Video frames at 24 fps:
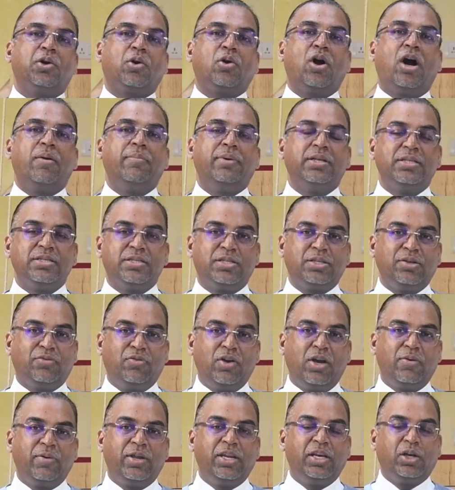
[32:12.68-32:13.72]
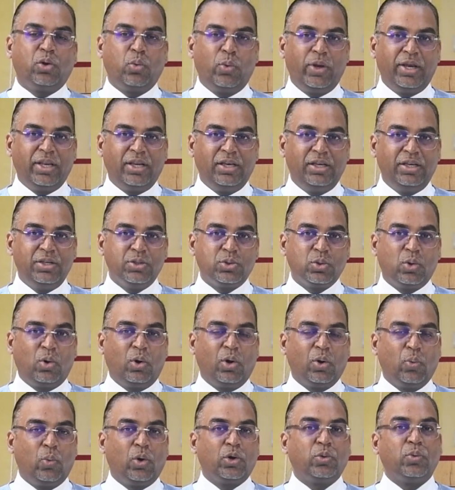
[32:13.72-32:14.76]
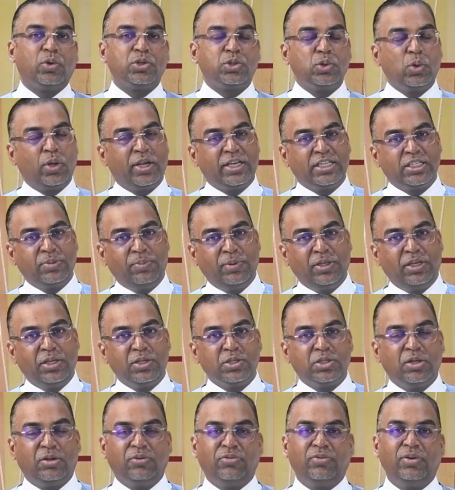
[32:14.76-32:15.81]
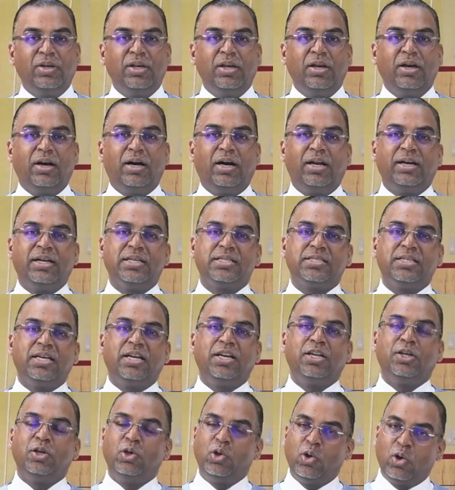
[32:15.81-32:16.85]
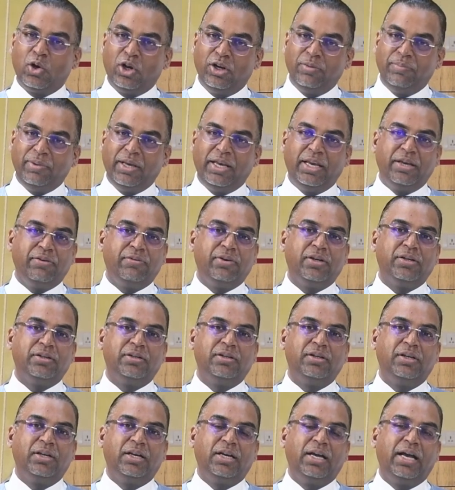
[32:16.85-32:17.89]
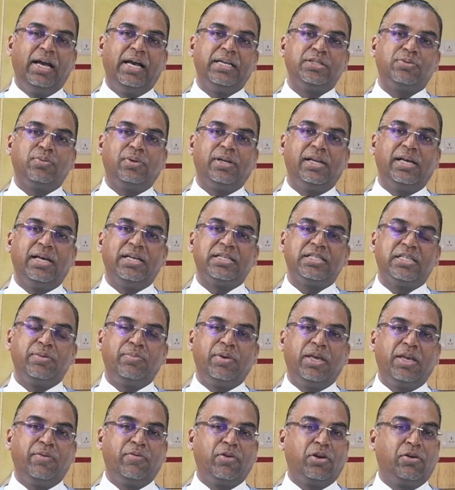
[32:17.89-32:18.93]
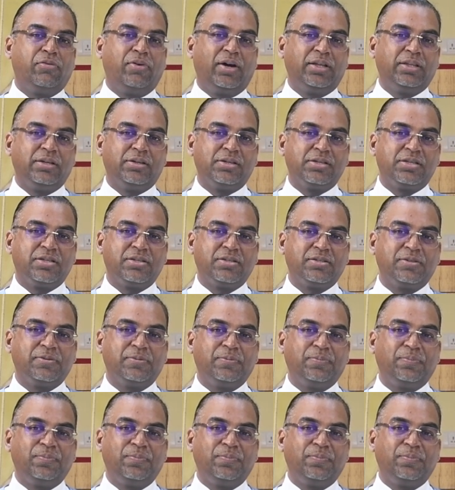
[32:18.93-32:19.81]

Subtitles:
comments if you have any queries or what was your experience of understanding your own behavior as well as the behavior of others.